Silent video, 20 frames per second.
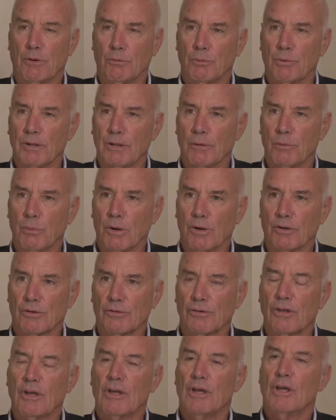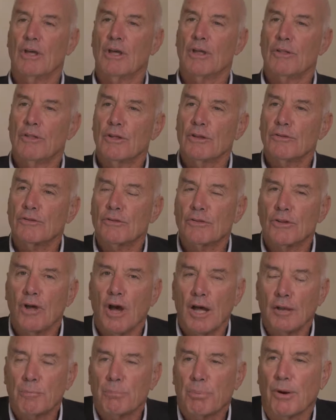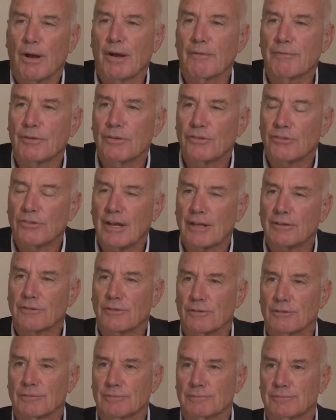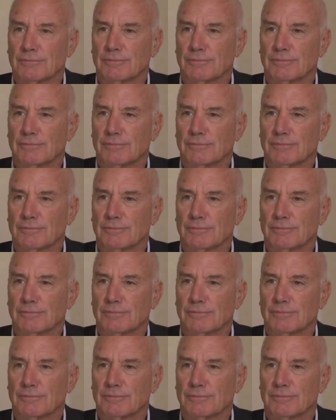it really works. This nonprofit sector,